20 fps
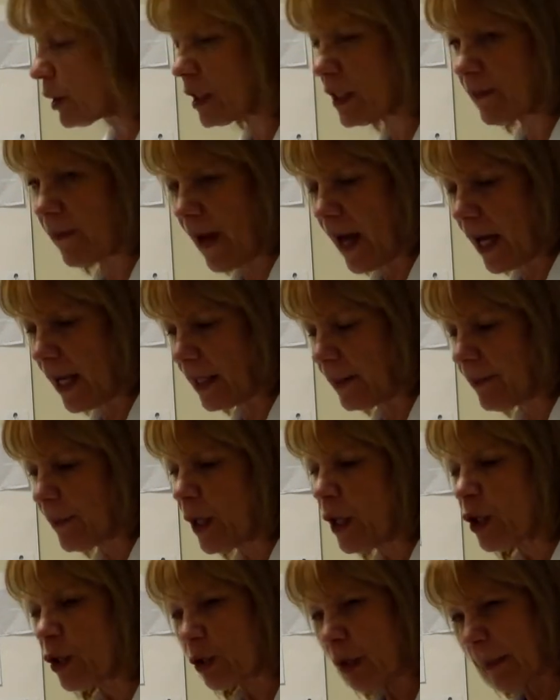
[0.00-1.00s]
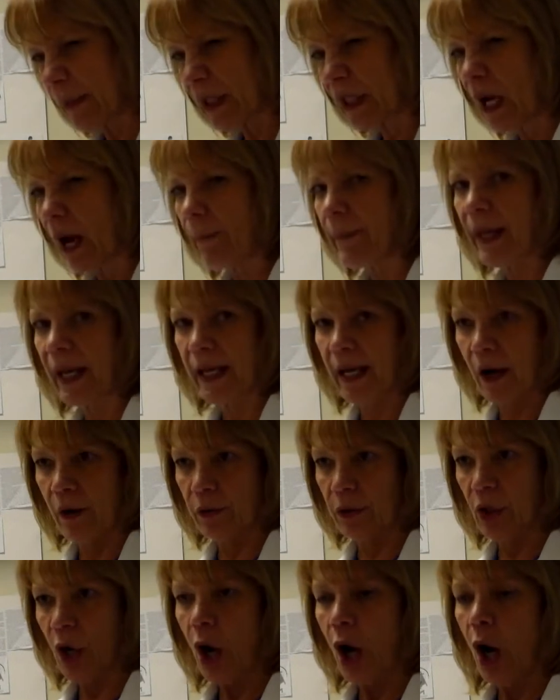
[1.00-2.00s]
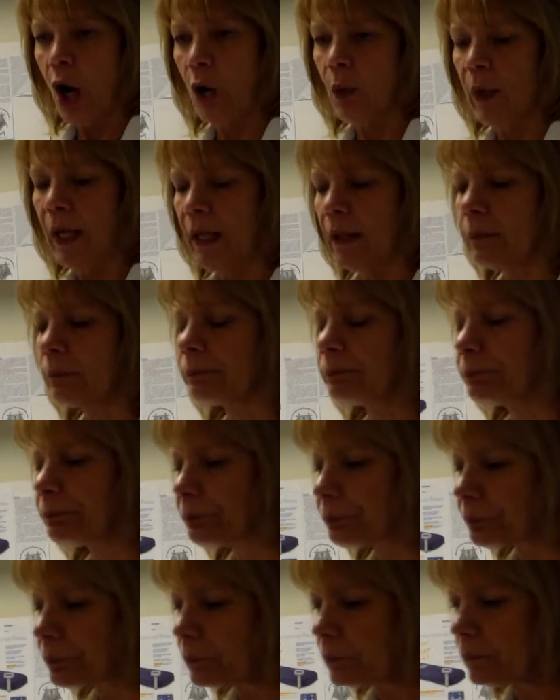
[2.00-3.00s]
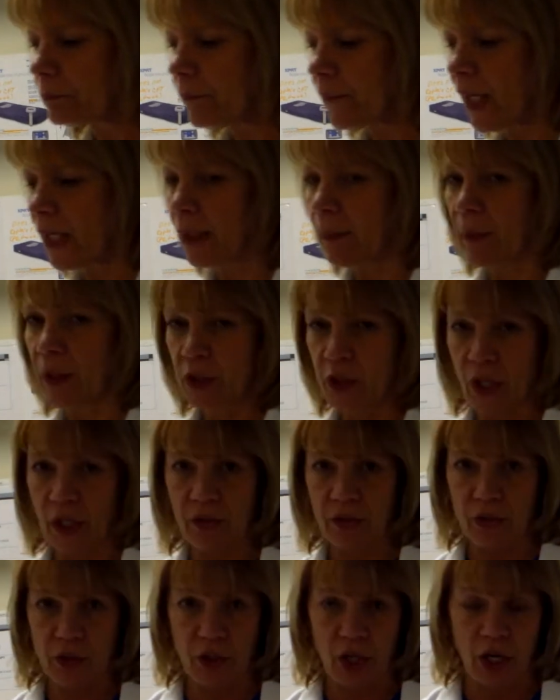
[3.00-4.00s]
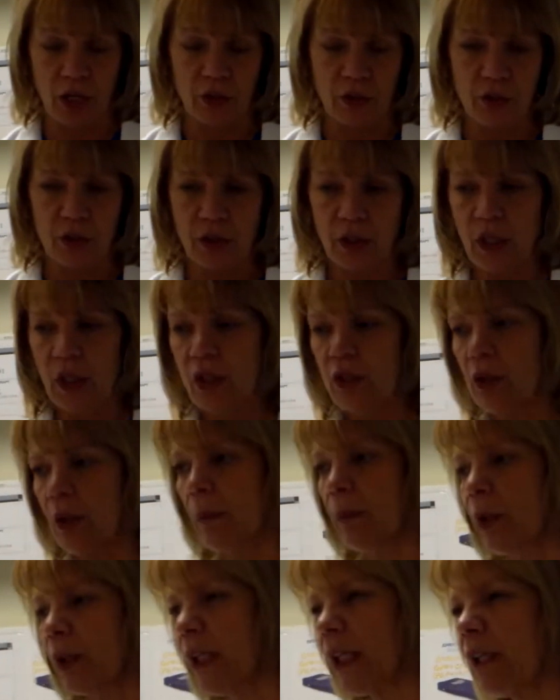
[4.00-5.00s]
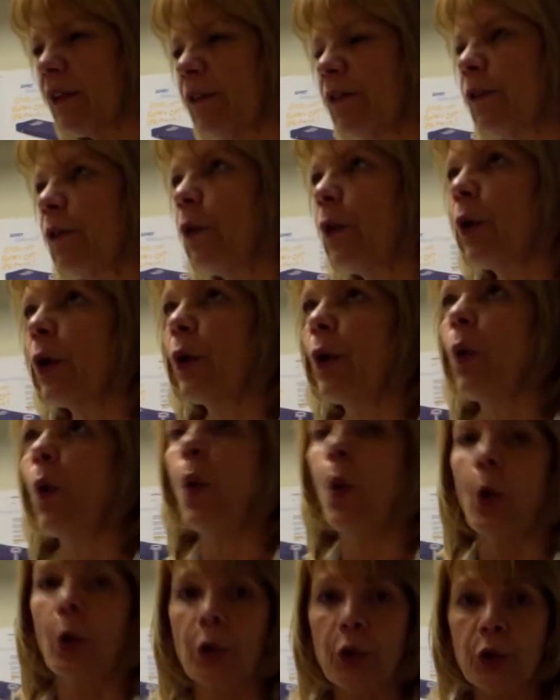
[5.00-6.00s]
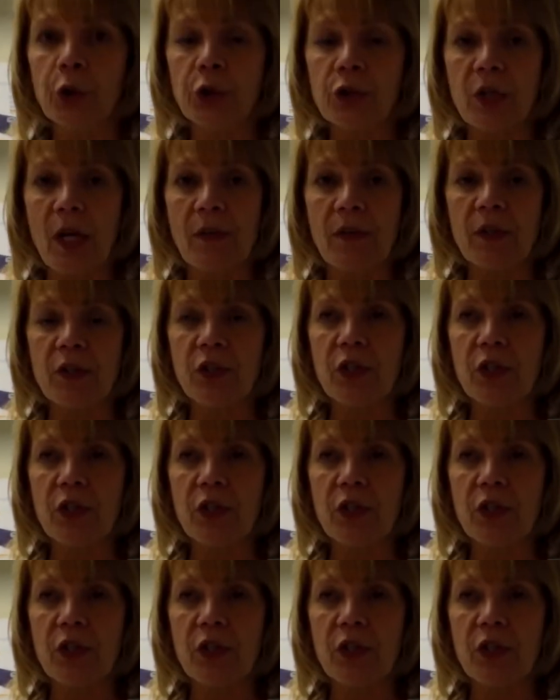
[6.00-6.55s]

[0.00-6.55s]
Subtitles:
looks fine. So I'm going to come back out in the hallway, and I'm going to check the chart. I'm looking for orders on the